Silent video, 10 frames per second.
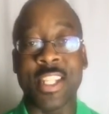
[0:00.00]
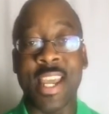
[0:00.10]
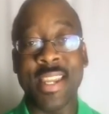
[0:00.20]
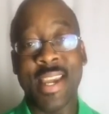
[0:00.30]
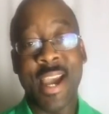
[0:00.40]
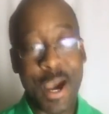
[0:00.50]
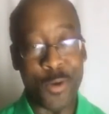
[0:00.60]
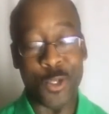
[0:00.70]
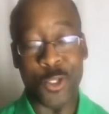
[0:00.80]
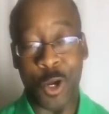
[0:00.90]
Today,
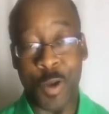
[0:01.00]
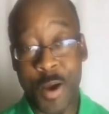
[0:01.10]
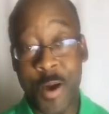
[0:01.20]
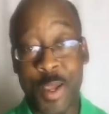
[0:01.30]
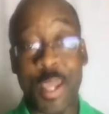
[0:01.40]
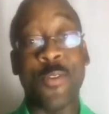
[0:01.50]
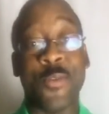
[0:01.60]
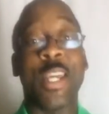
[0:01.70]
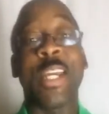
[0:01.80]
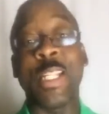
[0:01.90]
I want to talk about
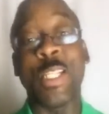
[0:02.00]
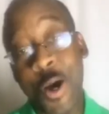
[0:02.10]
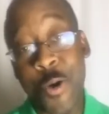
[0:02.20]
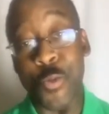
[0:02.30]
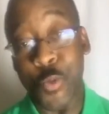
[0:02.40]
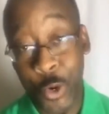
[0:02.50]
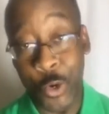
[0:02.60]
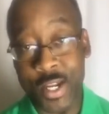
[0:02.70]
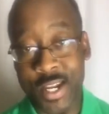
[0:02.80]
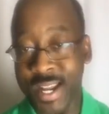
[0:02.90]
if it don't
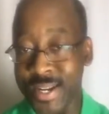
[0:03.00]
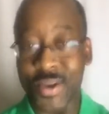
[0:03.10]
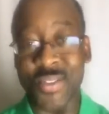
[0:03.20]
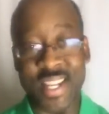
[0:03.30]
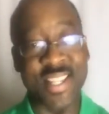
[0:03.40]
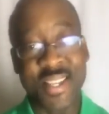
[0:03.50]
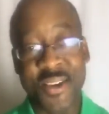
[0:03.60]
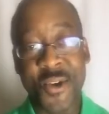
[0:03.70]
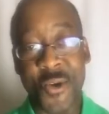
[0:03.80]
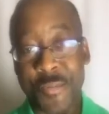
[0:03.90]
work. And I know that's
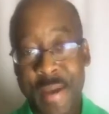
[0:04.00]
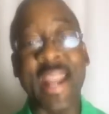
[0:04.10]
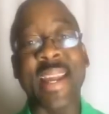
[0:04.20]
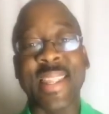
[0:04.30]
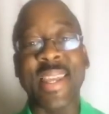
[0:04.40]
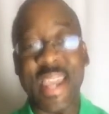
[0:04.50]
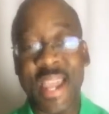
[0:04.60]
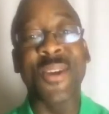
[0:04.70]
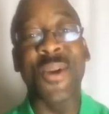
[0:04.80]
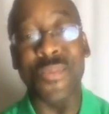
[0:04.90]
grammatically
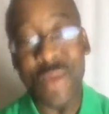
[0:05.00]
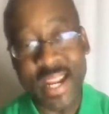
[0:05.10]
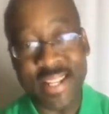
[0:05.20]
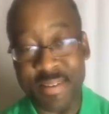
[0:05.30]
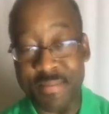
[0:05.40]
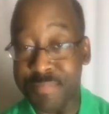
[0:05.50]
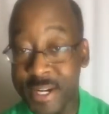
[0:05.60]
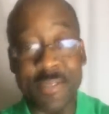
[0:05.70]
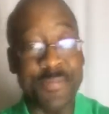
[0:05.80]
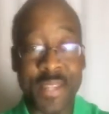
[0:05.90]
incorrect,
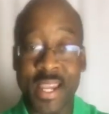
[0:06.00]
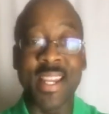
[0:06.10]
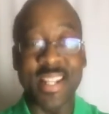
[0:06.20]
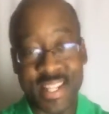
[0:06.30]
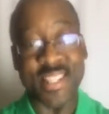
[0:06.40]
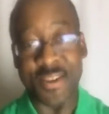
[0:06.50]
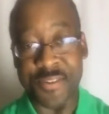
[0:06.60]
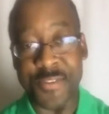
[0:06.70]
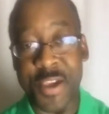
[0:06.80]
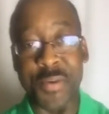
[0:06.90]
but it's
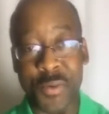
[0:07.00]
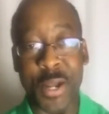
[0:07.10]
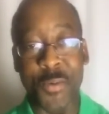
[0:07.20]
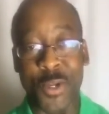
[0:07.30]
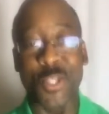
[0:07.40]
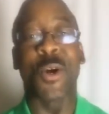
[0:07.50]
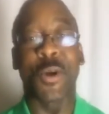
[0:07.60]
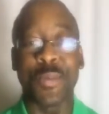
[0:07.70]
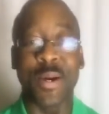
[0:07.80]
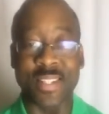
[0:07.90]
going to fit with what I want to
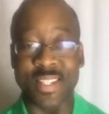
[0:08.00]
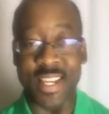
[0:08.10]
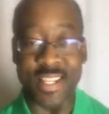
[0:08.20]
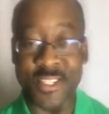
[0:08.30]
talk about today.